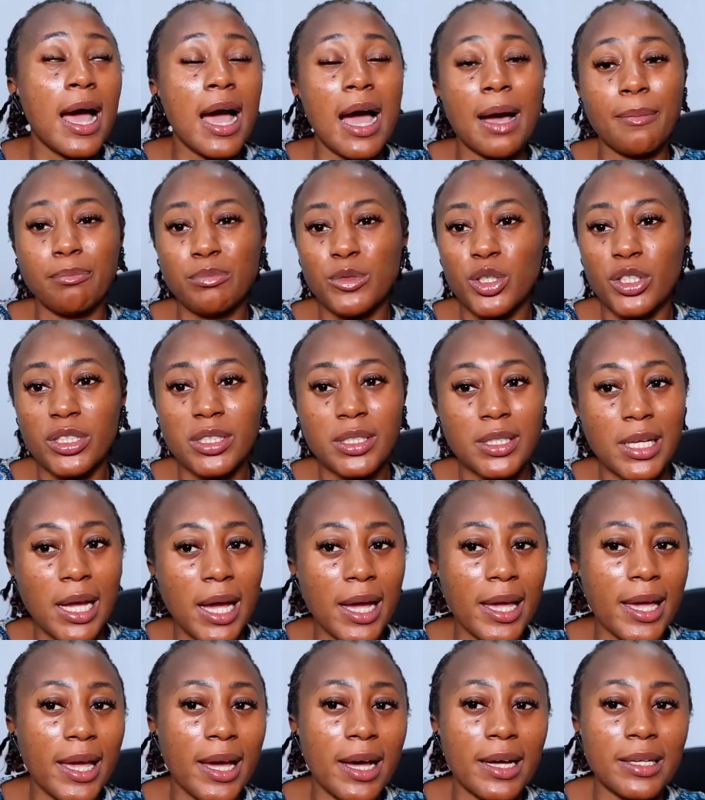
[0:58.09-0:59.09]
I'm just
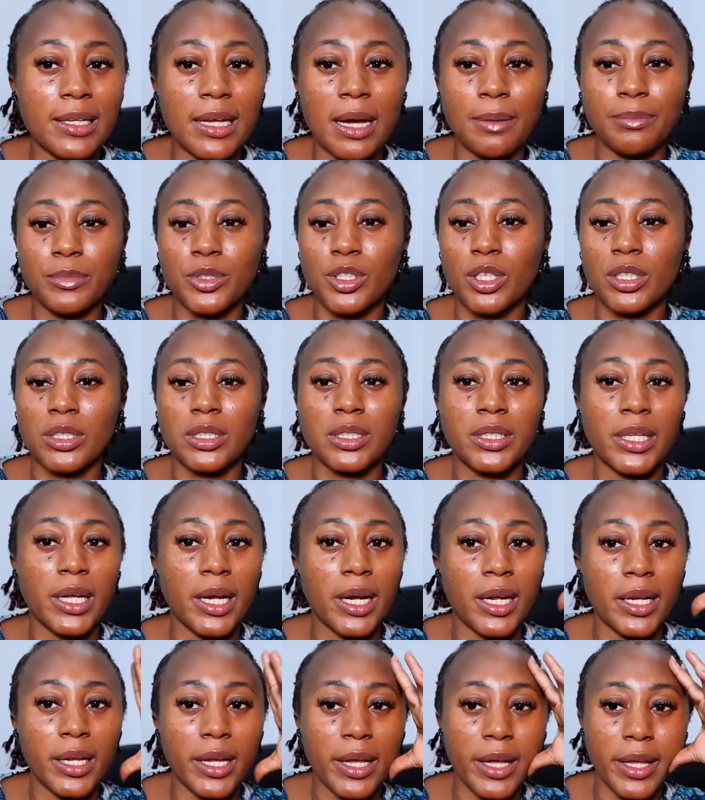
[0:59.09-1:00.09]
tired, I'm just
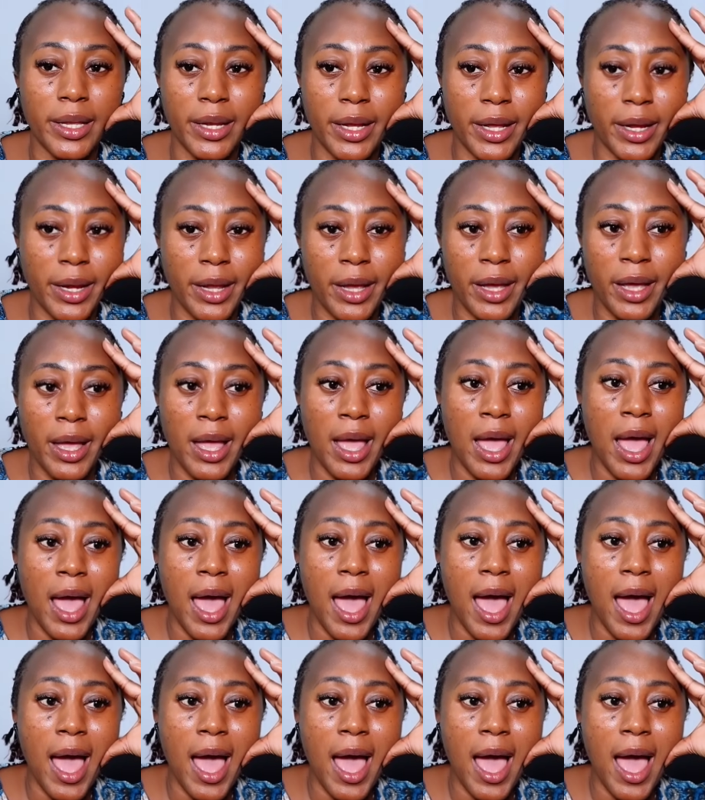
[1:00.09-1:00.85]
da da da da da.